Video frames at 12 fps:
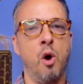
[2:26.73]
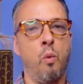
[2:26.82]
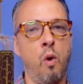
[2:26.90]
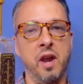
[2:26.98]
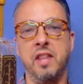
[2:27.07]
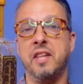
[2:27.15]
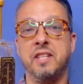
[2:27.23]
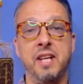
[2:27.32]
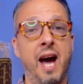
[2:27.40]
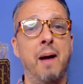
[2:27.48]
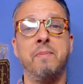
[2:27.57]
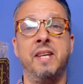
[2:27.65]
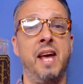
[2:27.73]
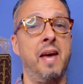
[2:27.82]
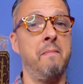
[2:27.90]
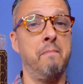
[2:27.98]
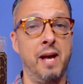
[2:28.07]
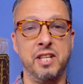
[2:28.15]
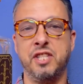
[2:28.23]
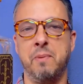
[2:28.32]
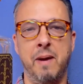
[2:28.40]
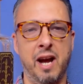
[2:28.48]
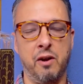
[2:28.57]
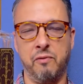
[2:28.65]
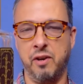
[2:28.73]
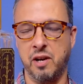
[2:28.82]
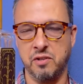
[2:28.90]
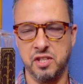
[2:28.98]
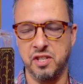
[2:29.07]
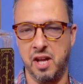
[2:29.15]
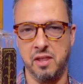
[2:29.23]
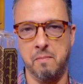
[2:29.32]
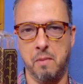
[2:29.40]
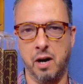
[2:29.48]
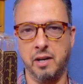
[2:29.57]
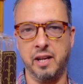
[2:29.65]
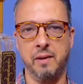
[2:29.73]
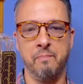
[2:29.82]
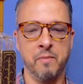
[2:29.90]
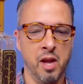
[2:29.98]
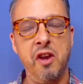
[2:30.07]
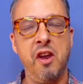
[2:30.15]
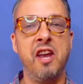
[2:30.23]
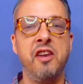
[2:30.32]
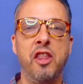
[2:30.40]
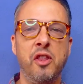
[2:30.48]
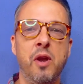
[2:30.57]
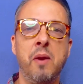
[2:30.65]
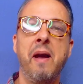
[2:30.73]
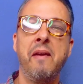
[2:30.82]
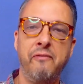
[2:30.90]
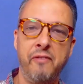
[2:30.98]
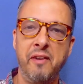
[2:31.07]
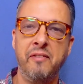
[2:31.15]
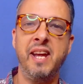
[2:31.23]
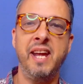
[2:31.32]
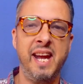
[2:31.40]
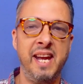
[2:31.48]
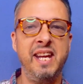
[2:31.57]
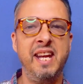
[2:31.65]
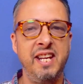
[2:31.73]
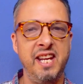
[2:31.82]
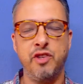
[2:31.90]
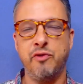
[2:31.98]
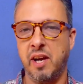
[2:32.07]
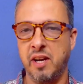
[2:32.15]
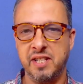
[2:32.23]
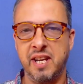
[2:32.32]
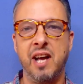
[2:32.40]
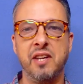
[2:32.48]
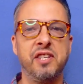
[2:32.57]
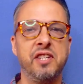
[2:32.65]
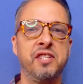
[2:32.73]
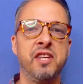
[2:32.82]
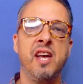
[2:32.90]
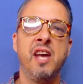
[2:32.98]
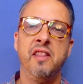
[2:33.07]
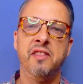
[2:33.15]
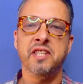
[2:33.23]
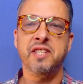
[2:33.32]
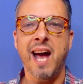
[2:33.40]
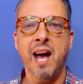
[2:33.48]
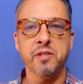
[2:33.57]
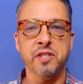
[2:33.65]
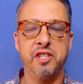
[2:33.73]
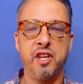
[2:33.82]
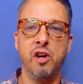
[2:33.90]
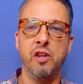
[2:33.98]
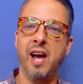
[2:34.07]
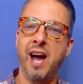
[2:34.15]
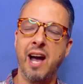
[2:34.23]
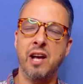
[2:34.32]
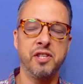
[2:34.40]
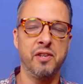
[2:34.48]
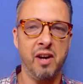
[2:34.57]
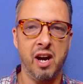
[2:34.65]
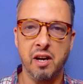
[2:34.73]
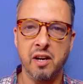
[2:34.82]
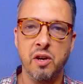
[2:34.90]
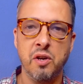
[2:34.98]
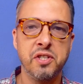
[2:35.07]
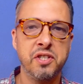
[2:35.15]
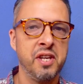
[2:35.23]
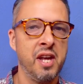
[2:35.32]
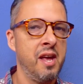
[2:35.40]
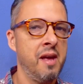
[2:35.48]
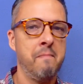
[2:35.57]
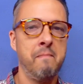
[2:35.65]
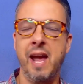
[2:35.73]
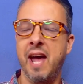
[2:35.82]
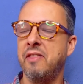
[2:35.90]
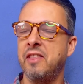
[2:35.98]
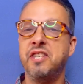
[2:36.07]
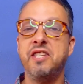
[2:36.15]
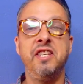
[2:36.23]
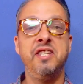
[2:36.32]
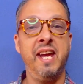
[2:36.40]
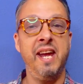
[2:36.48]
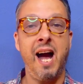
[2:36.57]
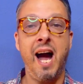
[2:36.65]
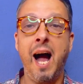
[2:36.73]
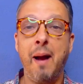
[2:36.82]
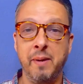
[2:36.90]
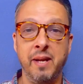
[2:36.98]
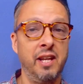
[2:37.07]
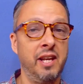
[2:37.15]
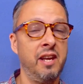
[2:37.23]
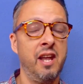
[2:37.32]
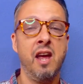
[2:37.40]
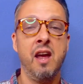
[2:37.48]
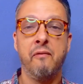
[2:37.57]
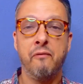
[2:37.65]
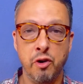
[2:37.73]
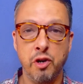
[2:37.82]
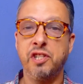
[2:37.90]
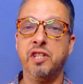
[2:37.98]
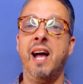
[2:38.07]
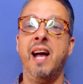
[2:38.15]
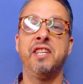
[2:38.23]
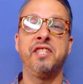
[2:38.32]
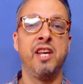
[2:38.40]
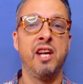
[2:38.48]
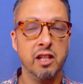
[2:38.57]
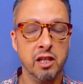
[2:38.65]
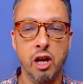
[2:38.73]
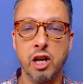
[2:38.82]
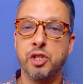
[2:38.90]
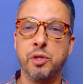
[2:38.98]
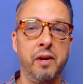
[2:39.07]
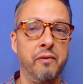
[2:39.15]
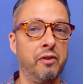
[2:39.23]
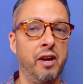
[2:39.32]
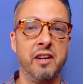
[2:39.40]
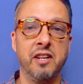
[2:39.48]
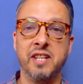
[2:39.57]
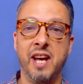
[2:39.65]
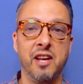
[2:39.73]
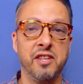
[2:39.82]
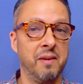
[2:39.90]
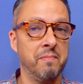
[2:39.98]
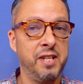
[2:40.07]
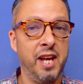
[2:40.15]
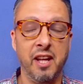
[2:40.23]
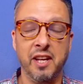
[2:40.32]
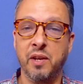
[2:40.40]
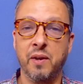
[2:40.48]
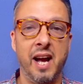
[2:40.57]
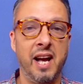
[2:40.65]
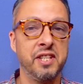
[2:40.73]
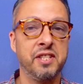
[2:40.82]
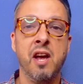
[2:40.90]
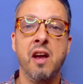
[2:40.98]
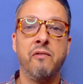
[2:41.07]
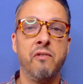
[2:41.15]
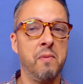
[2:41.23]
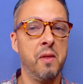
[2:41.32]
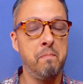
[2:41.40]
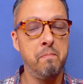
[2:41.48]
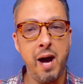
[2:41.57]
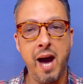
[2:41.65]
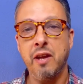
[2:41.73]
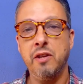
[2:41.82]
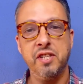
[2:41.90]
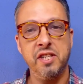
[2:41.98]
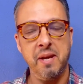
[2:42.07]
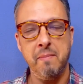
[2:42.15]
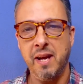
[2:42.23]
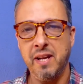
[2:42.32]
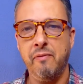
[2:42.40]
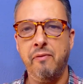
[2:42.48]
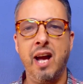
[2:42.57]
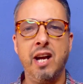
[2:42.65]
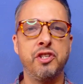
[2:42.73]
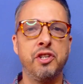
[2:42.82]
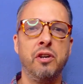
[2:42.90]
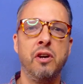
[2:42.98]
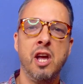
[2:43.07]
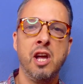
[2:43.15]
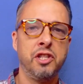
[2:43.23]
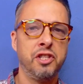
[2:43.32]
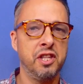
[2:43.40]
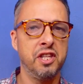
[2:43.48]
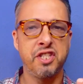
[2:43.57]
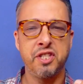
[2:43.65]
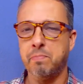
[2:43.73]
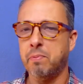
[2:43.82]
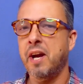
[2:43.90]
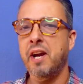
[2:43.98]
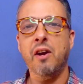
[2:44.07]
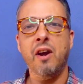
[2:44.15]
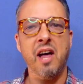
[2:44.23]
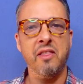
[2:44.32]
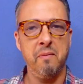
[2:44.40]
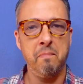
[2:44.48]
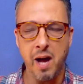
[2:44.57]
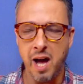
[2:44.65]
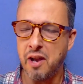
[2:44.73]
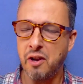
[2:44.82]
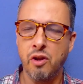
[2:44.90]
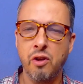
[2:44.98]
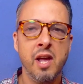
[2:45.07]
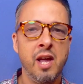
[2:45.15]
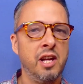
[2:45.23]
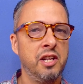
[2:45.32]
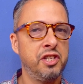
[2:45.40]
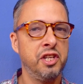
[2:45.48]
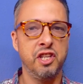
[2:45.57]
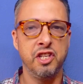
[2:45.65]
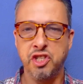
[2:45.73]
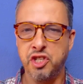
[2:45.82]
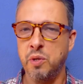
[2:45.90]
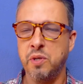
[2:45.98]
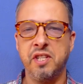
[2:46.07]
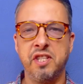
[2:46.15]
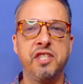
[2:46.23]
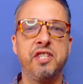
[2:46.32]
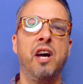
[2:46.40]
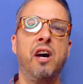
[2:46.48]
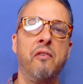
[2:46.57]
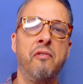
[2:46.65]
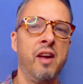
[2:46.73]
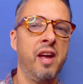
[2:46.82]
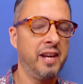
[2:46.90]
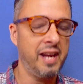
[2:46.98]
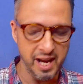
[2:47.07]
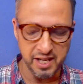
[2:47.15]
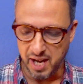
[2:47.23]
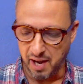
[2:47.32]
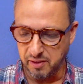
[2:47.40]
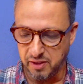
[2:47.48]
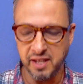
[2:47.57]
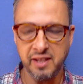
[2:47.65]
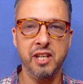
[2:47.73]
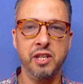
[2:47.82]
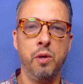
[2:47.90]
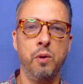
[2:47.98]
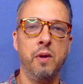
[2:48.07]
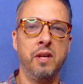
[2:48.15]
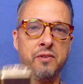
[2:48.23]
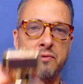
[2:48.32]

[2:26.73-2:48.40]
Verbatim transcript: one of the top 10 best tobacco fragrances on the market. Another one of my favorite indie niche fragrance houses. This house is called the House of Argos. Man, this is a opulent, first class luxury fragrance house. I'm telling you guys, from the bottles that they manufacture to the sprayer on the bottle to the juice itself, guys, everything they do is